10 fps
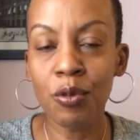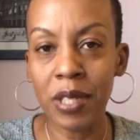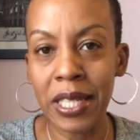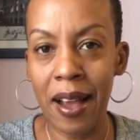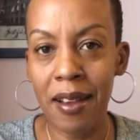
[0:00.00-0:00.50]

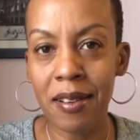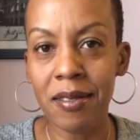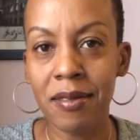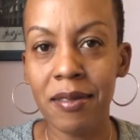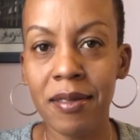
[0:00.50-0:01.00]
retire.
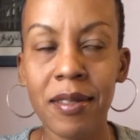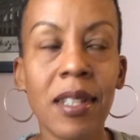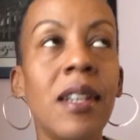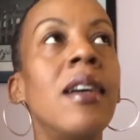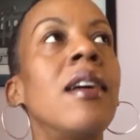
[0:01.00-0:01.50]

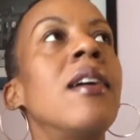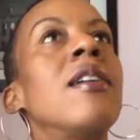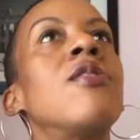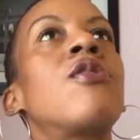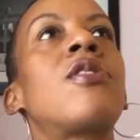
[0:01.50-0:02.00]

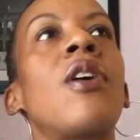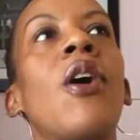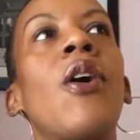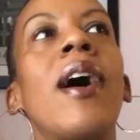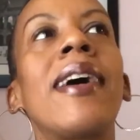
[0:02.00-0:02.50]

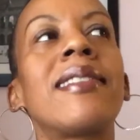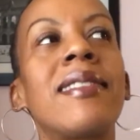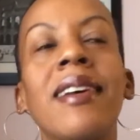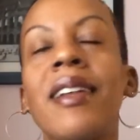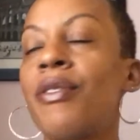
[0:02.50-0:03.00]
So I
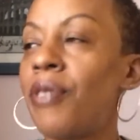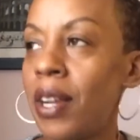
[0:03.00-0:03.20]
said, if